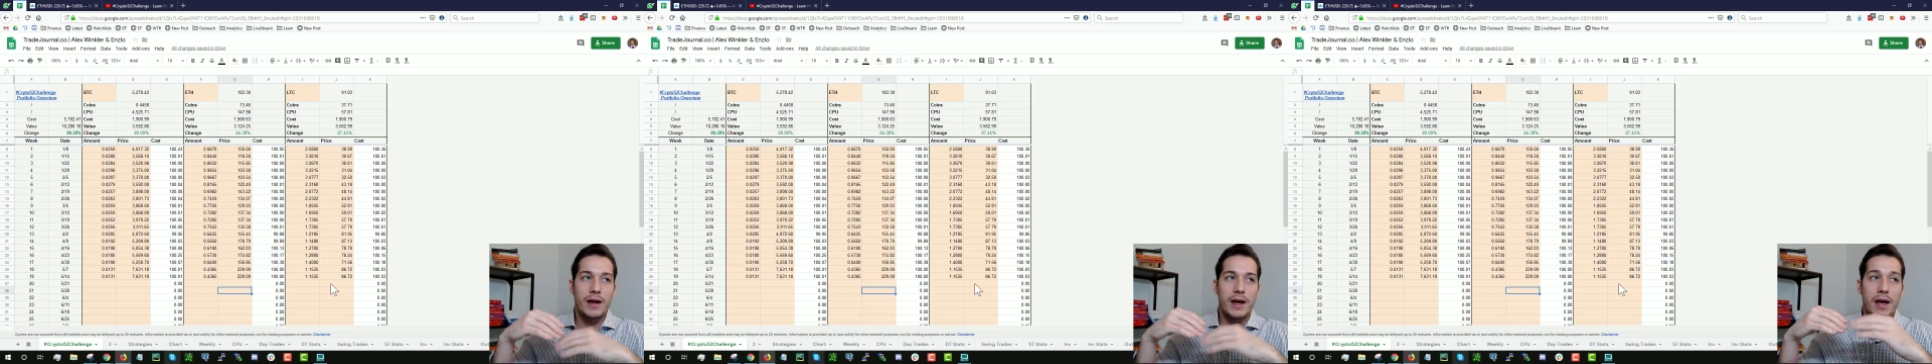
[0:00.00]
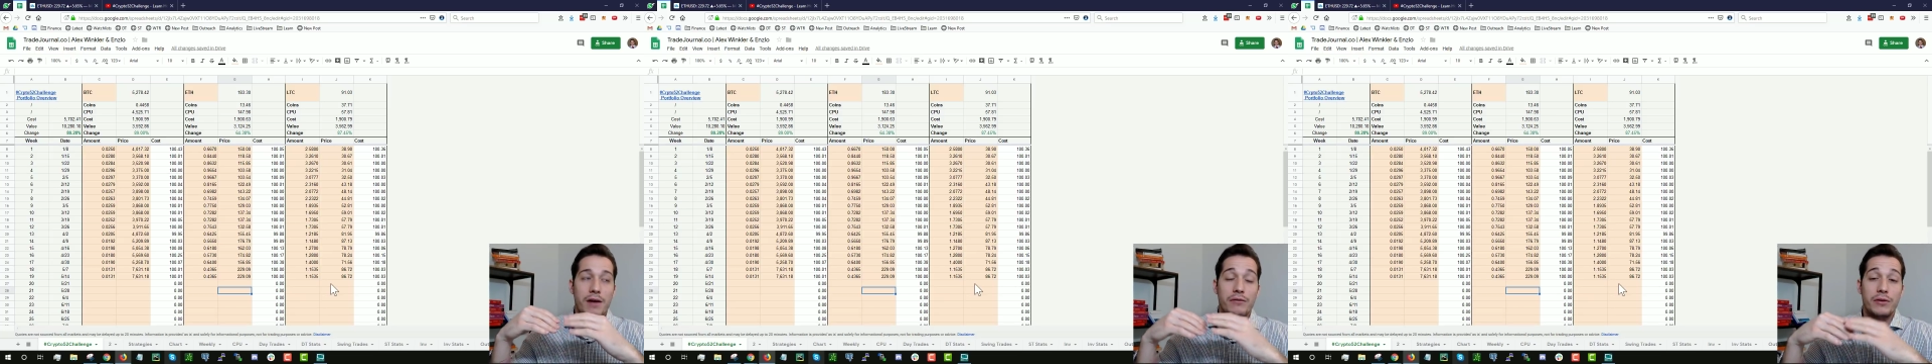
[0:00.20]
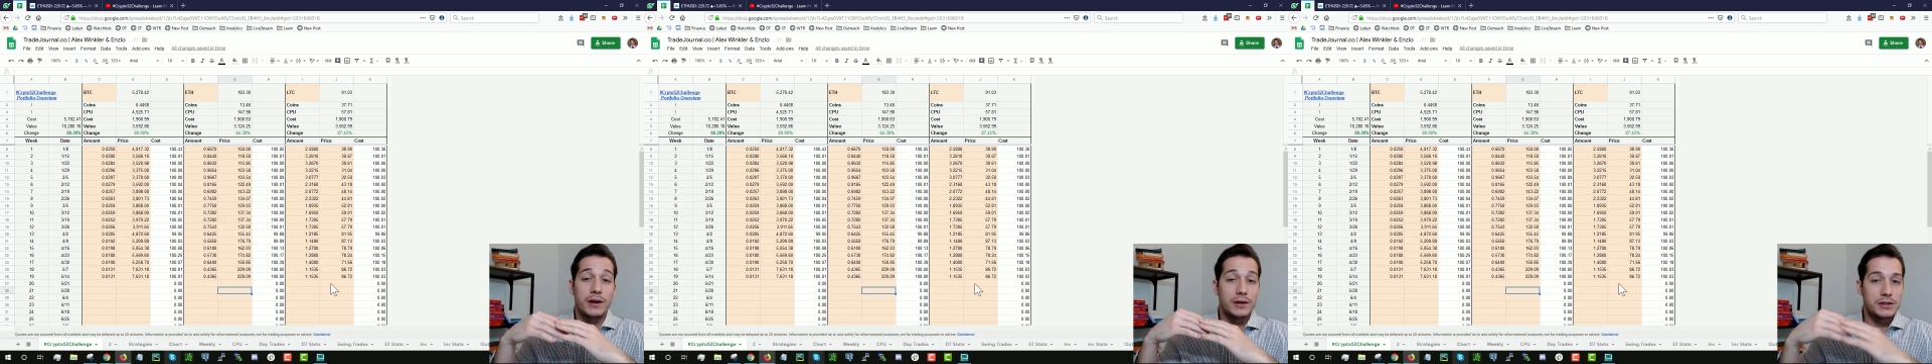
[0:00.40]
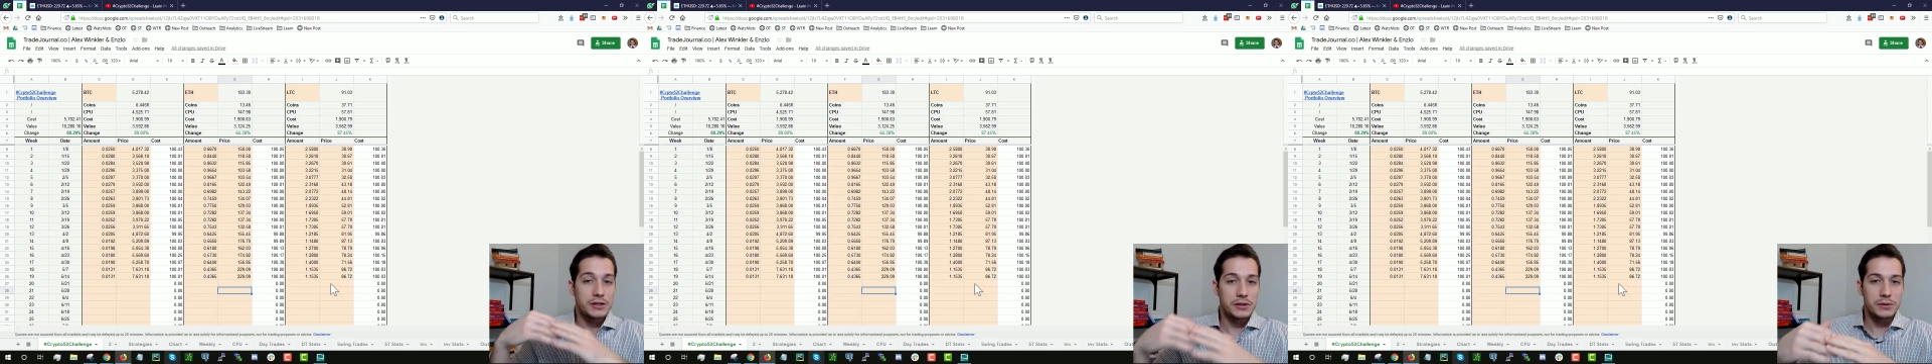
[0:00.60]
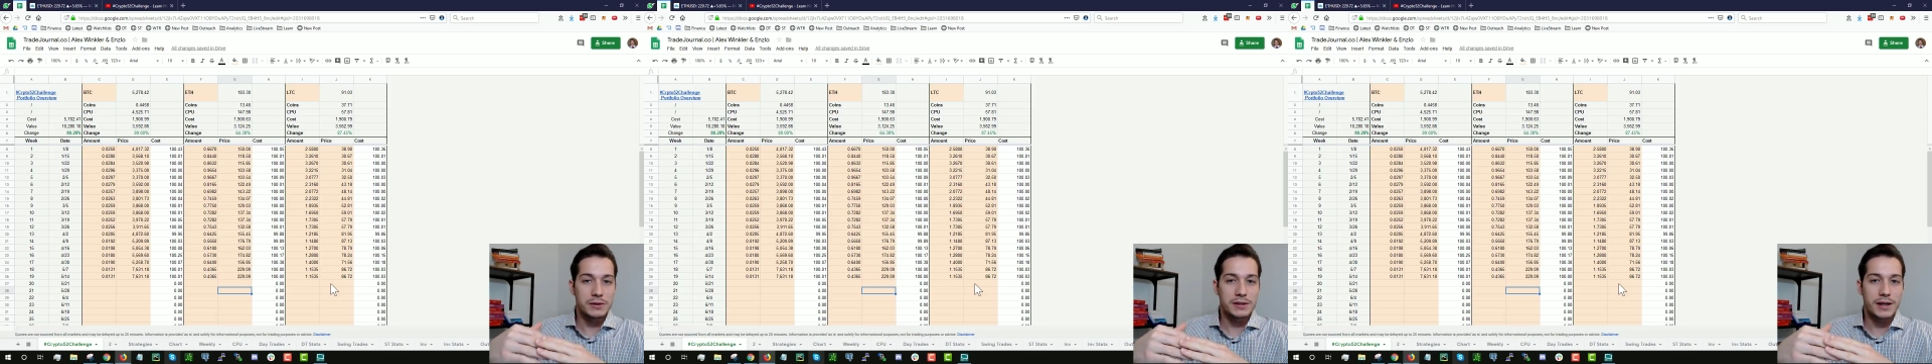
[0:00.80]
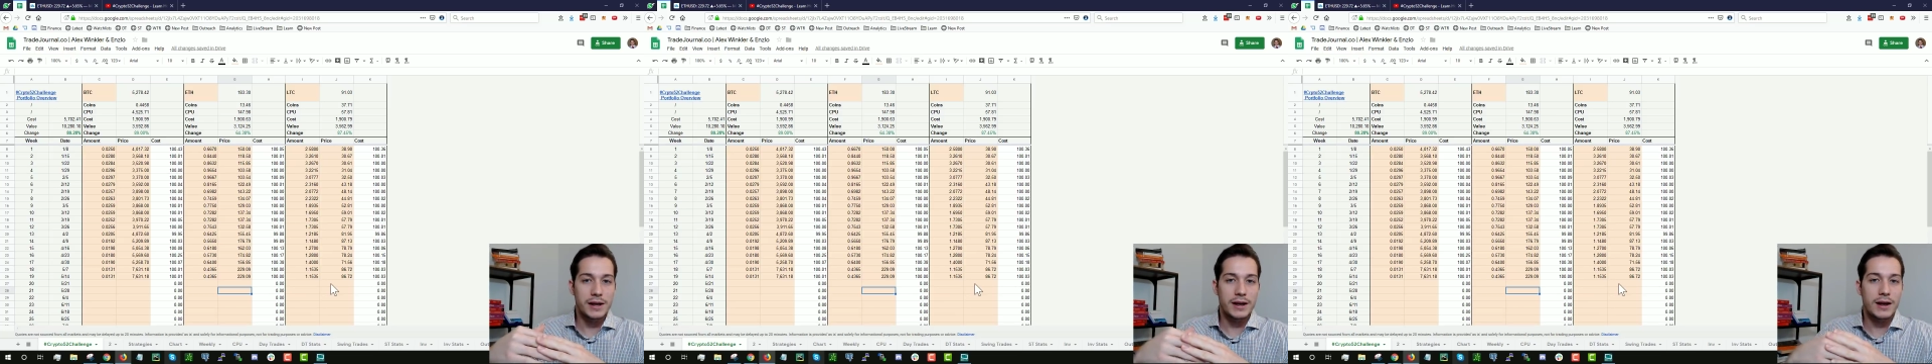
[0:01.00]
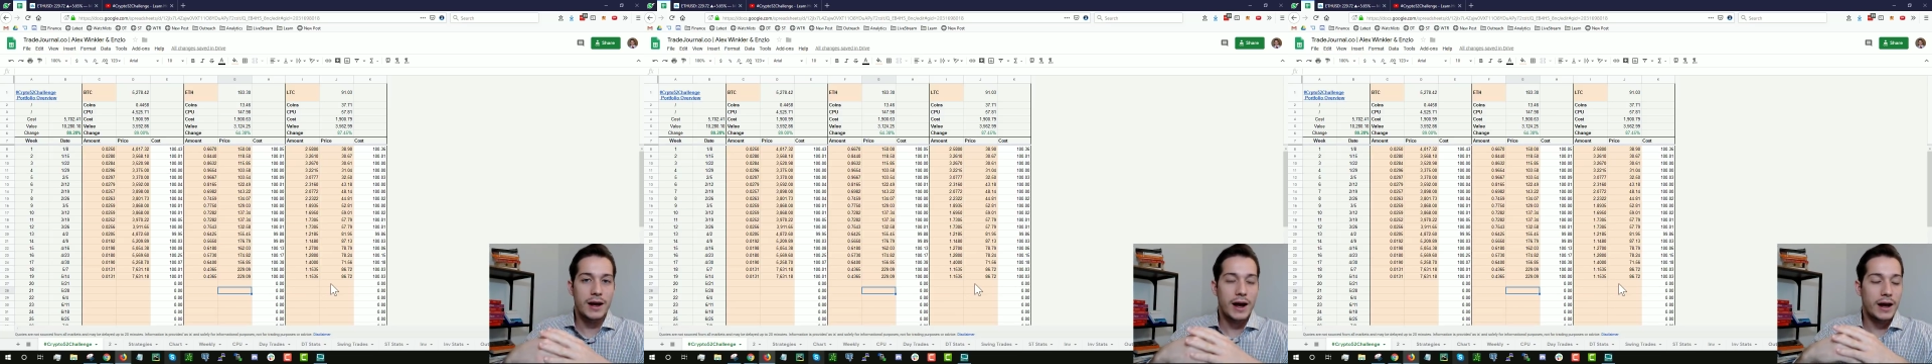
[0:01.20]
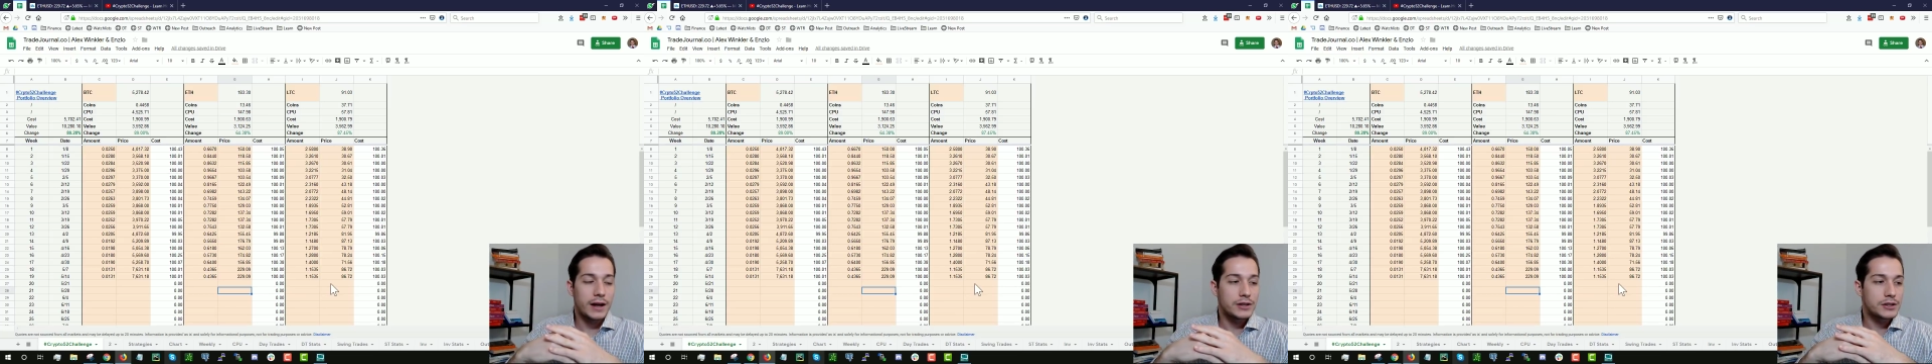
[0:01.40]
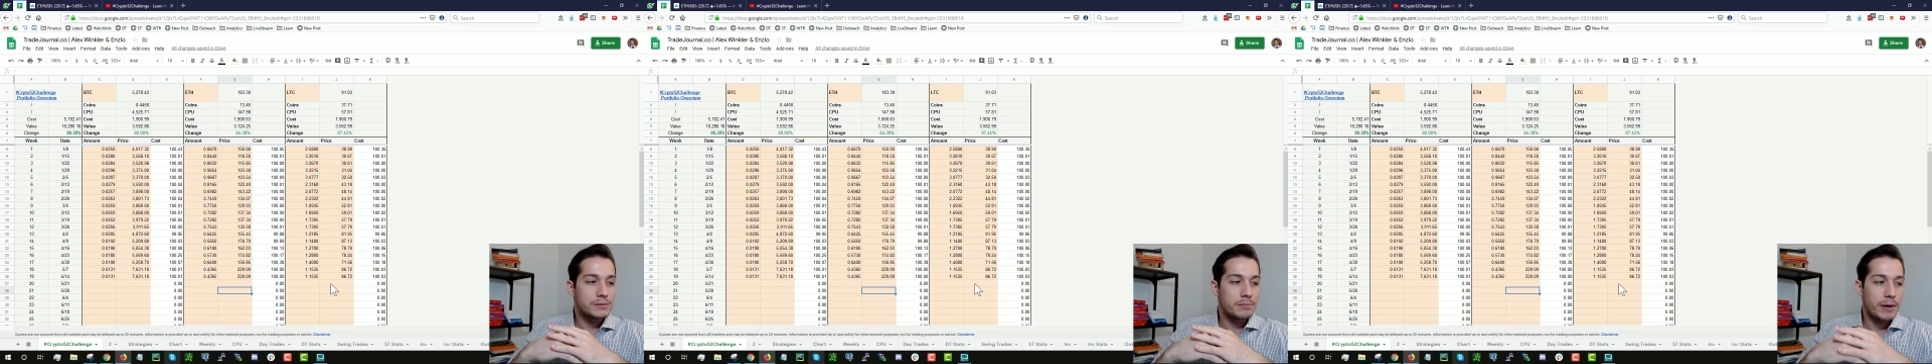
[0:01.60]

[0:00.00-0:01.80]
every Tuesday, I just